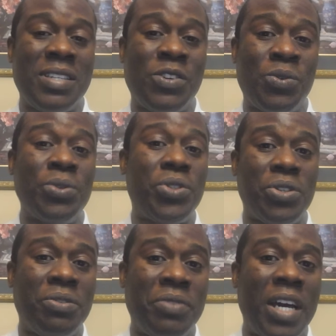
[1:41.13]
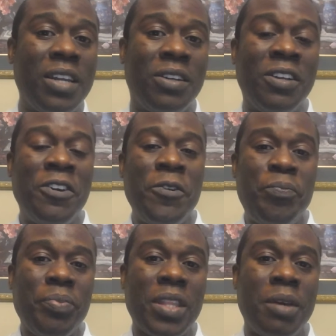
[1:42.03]
crucial, vital
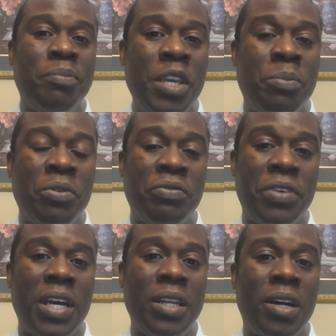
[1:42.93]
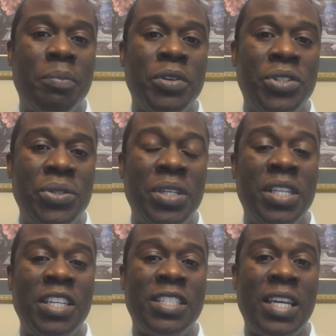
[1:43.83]
that people find
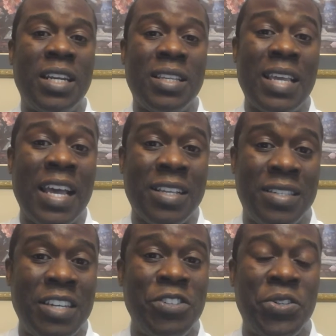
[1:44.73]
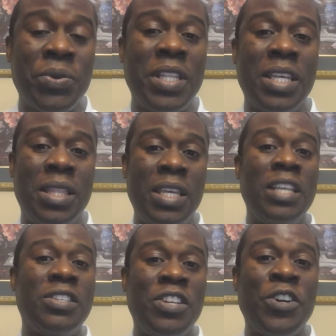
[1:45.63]
opportunities that accentuate the
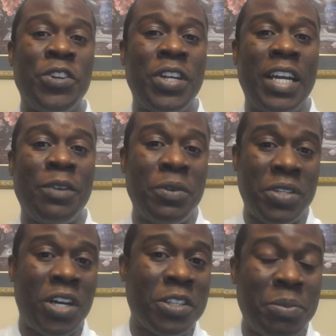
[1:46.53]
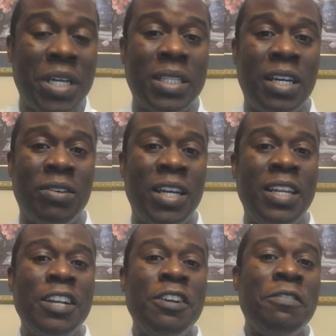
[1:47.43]
things they're good at. We talked about that, right?
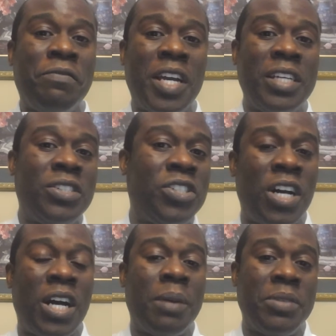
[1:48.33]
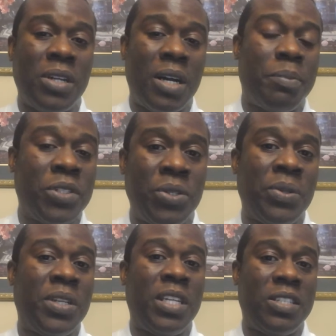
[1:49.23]
Find jobs and
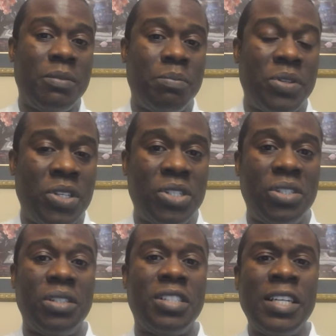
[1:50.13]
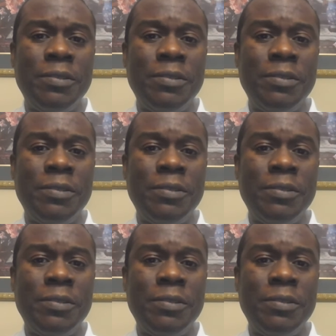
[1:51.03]
opportunities and positions